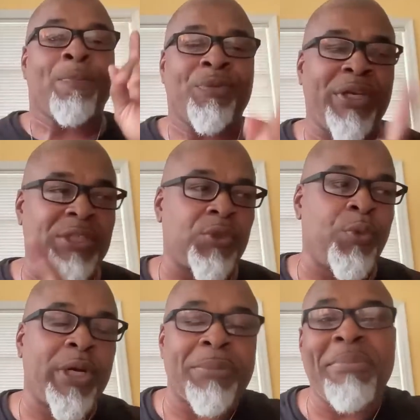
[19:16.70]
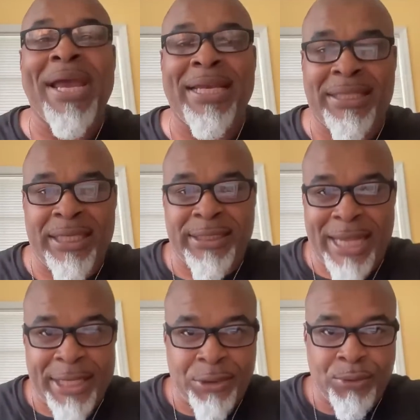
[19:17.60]
This is one of the main things
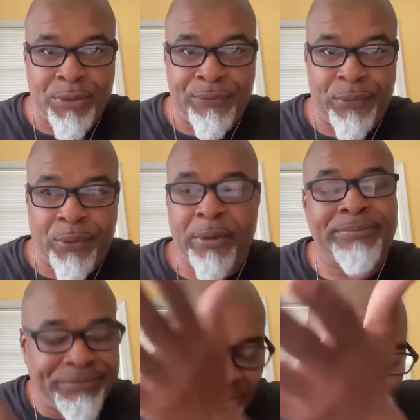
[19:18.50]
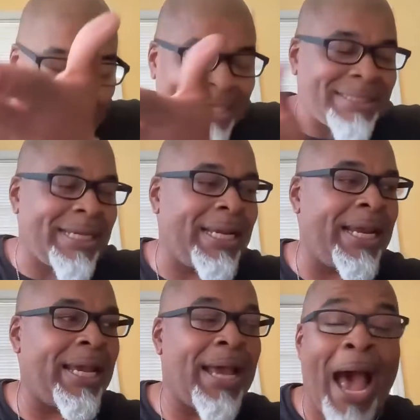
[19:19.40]
I use it for. I can say
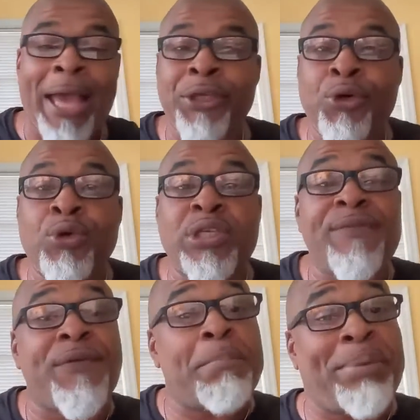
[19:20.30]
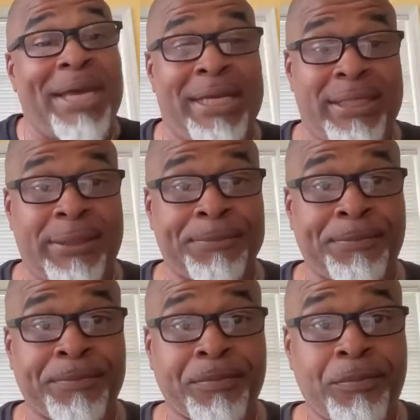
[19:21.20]
that. I use it for bait.
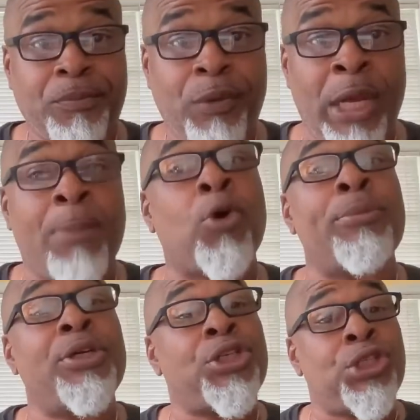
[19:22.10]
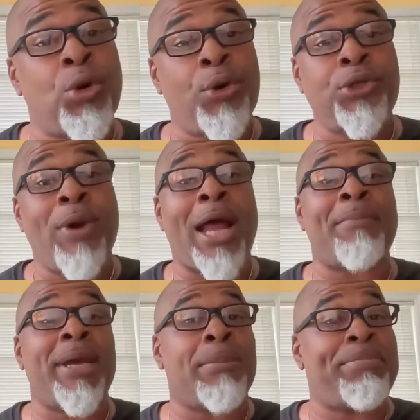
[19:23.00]
And I'm going to be showing you how to
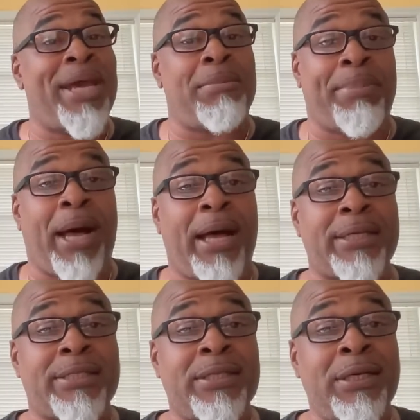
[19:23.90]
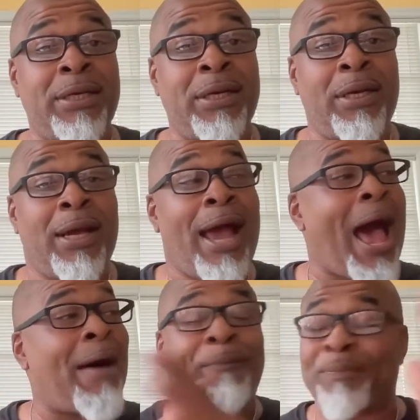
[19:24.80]
make a bait box.
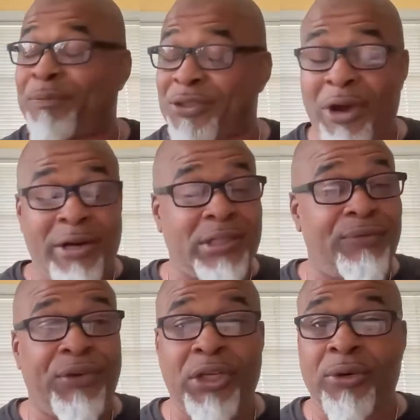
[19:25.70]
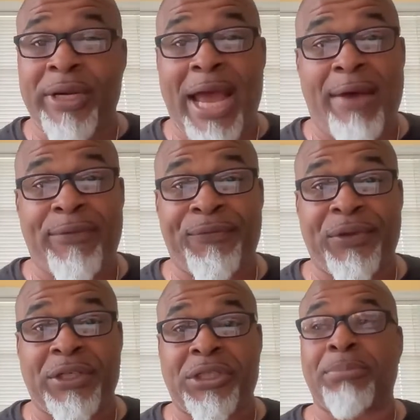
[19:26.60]
I started the video and I haven't
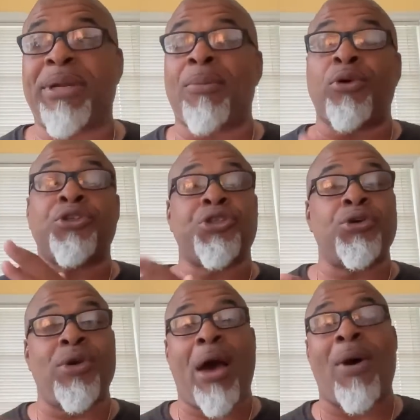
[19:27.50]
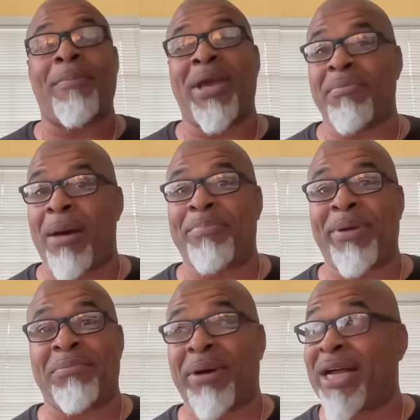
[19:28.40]
finished it, but I'm going to show you how I make my
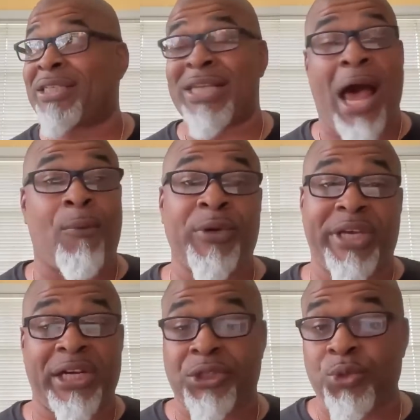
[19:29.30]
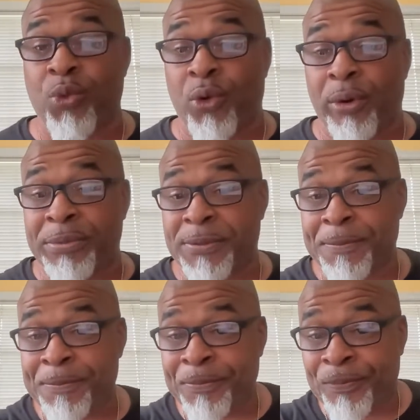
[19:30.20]
bait boxes, how we catch swarms.